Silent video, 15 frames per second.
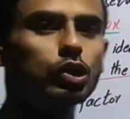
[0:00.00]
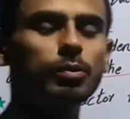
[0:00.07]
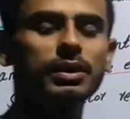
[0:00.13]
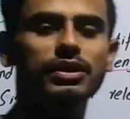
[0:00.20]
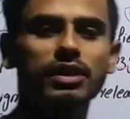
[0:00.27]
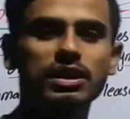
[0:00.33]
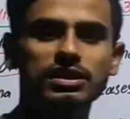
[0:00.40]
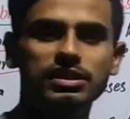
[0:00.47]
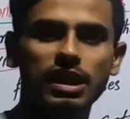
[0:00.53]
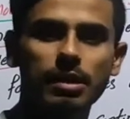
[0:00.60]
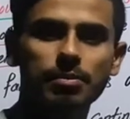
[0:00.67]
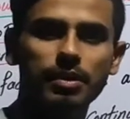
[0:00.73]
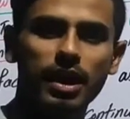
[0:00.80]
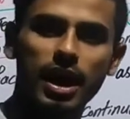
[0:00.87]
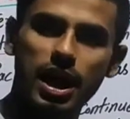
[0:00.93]
to be
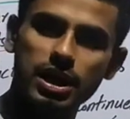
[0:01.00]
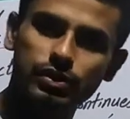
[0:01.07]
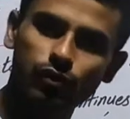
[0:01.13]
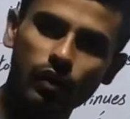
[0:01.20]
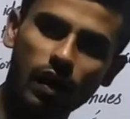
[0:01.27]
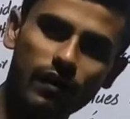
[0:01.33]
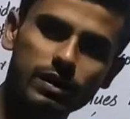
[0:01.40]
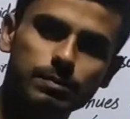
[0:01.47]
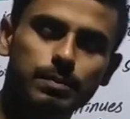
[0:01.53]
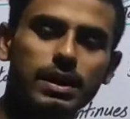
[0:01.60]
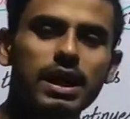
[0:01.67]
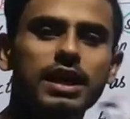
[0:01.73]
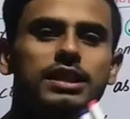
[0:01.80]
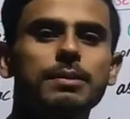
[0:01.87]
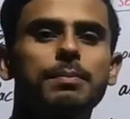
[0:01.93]
transcribed as we have
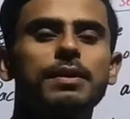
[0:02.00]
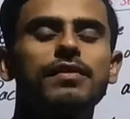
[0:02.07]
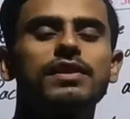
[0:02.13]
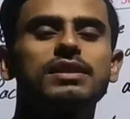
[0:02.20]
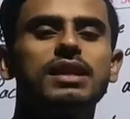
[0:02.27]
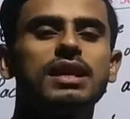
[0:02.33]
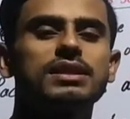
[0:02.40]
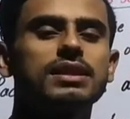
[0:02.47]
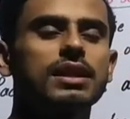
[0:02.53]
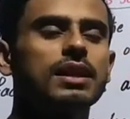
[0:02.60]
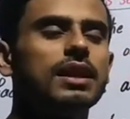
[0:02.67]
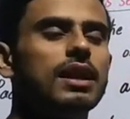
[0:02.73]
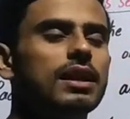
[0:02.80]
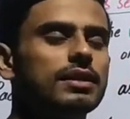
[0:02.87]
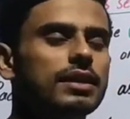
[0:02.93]
explained in the previous lecture
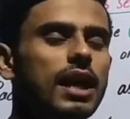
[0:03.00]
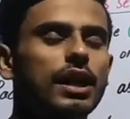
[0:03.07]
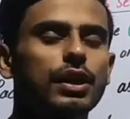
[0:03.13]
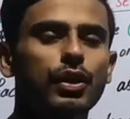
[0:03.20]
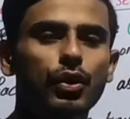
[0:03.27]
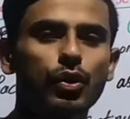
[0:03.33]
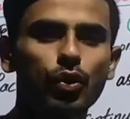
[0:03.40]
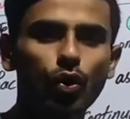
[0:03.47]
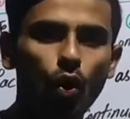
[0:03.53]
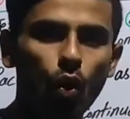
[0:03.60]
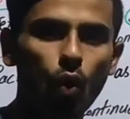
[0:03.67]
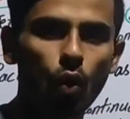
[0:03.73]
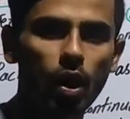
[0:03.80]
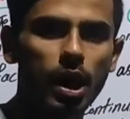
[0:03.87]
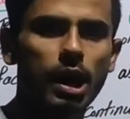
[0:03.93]
that
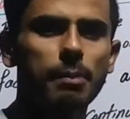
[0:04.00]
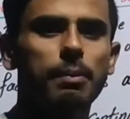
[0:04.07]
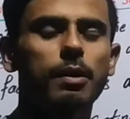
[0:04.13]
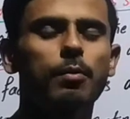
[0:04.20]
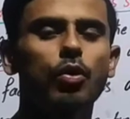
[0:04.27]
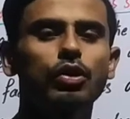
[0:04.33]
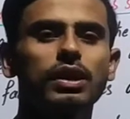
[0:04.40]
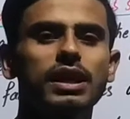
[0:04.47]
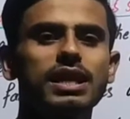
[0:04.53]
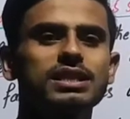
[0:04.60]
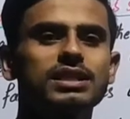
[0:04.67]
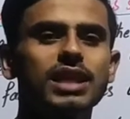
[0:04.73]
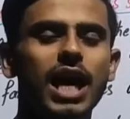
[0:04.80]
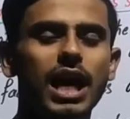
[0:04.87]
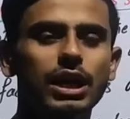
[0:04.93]
no promoter is
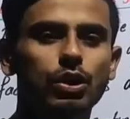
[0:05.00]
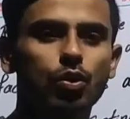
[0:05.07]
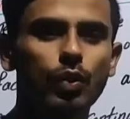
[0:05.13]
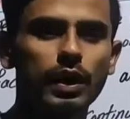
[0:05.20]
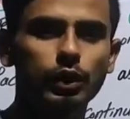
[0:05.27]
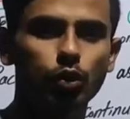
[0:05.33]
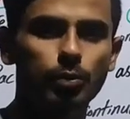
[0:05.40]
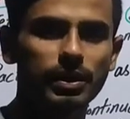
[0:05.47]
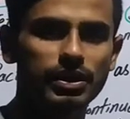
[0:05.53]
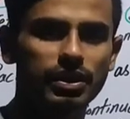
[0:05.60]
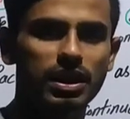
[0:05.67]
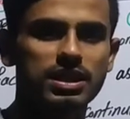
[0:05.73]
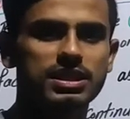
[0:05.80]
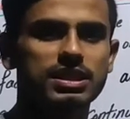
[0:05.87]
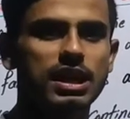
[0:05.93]
not going to be
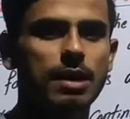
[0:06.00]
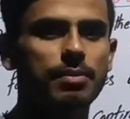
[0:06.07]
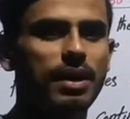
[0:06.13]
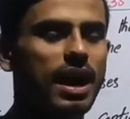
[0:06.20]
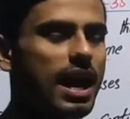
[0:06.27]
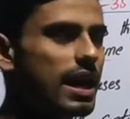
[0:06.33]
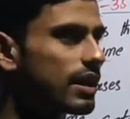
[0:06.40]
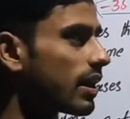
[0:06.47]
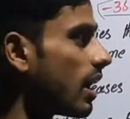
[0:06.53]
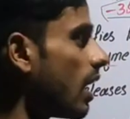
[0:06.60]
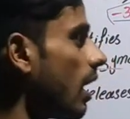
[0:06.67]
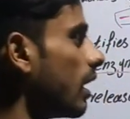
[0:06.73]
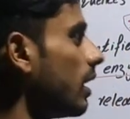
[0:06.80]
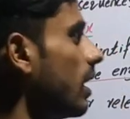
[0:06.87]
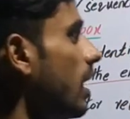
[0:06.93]
transcribed at
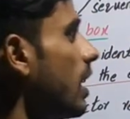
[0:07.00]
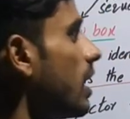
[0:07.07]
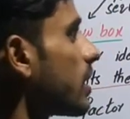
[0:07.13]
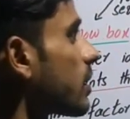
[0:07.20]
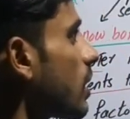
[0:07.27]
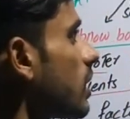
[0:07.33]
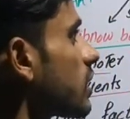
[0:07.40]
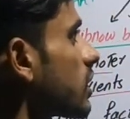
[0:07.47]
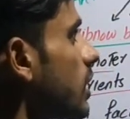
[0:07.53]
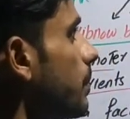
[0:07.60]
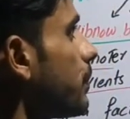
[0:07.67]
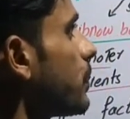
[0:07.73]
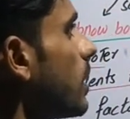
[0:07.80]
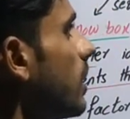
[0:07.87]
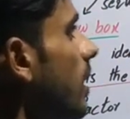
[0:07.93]
all
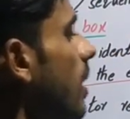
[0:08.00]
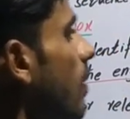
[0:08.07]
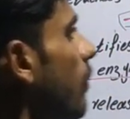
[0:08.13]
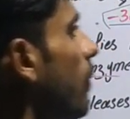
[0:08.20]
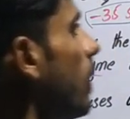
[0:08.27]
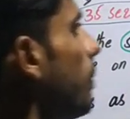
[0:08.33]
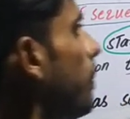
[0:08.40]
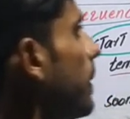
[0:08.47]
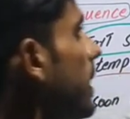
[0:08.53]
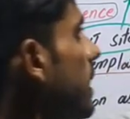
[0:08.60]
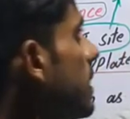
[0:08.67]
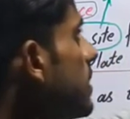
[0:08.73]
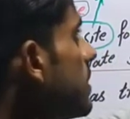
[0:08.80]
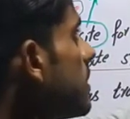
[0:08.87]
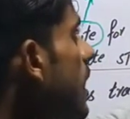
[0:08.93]
transcription will
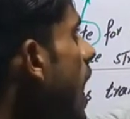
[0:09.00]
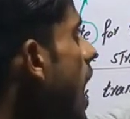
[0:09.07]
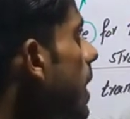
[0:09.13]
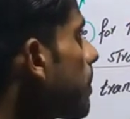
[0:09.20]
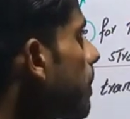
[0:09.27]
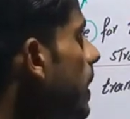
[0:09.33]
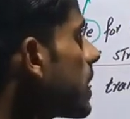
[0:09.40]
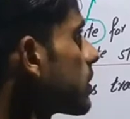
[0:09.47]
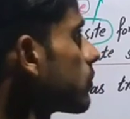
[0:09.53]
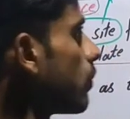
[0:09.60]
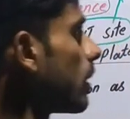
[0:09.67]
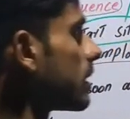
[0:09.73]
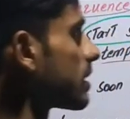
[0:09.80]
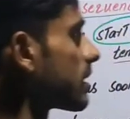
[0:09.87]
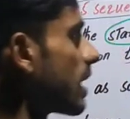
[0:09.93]
begins at plus
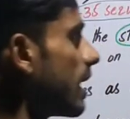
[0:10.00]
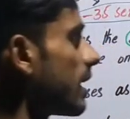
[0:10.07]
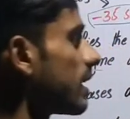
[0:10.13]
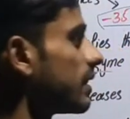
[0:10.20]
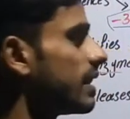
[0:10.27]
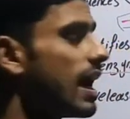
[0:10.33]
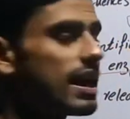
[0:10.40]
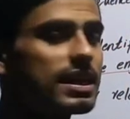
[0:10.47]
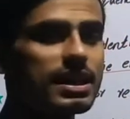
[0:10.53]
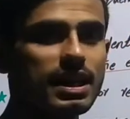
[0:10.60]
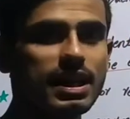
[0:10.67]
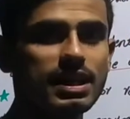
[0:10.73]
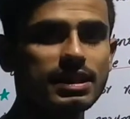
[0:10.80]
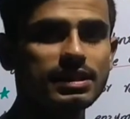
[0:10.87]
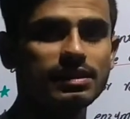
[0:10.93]
one side that
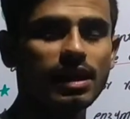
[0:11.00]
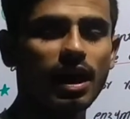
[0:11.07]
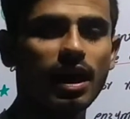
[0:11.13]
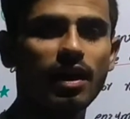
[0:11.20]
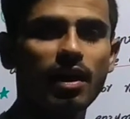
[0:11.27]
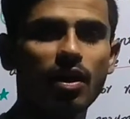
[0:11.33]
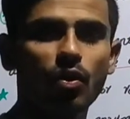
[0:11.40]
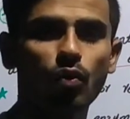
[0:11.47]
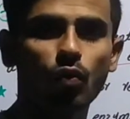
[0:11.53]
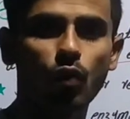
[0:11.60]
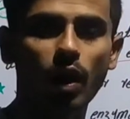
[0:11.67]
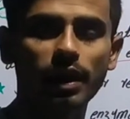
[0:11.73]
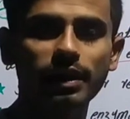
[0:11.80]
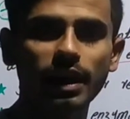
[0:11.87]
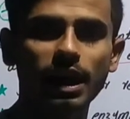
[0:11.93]
is the
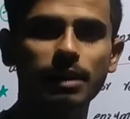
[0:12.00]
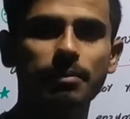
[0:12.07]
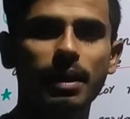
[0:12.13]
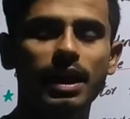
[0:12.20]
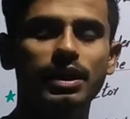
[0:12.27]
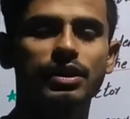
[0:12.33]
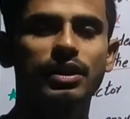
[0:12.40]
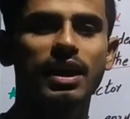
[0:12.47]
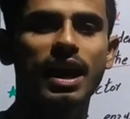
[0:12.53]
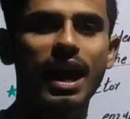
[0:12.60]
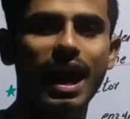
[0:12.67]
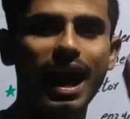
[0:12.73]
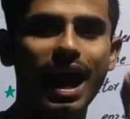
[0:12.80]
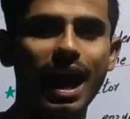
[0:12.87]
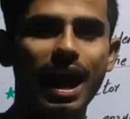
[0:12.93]
one element
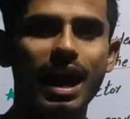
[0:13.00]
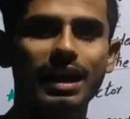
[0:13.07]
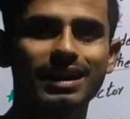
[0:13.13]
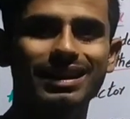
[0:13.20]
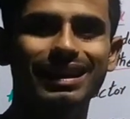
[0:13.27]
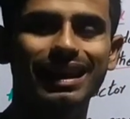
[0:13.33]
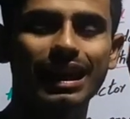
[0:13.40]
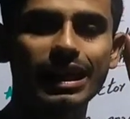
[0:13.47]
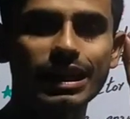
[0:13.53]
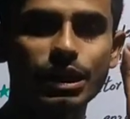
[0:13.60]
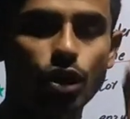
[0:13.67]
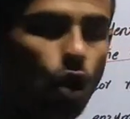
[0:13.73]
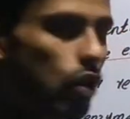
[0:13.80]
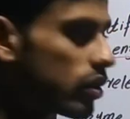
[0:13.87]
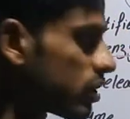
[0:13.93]
at
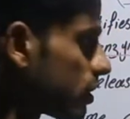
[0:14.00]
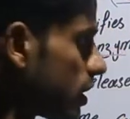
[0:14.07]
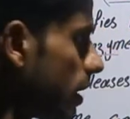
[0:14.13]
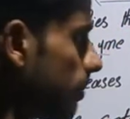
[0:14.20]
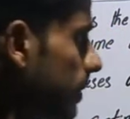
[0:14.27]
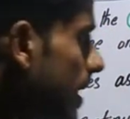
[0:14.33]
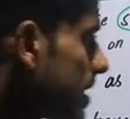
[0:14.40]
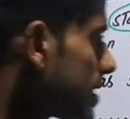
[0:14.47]
downstream that